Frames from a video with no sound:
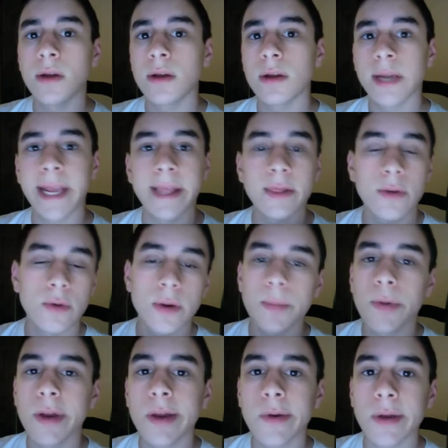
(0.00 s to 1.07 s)
Again, loaded
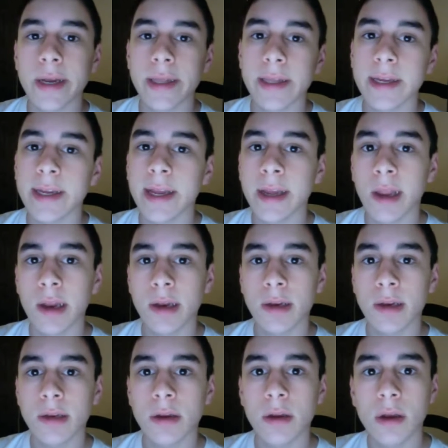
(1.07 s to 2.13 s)
pretty quickly
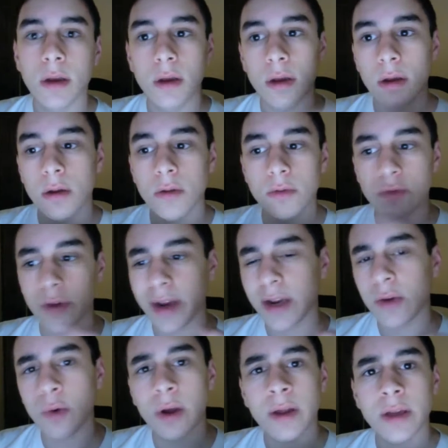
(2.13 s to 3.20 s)
and great
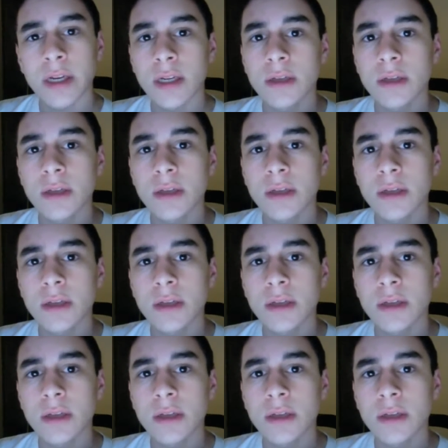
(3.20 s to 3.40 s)
quality.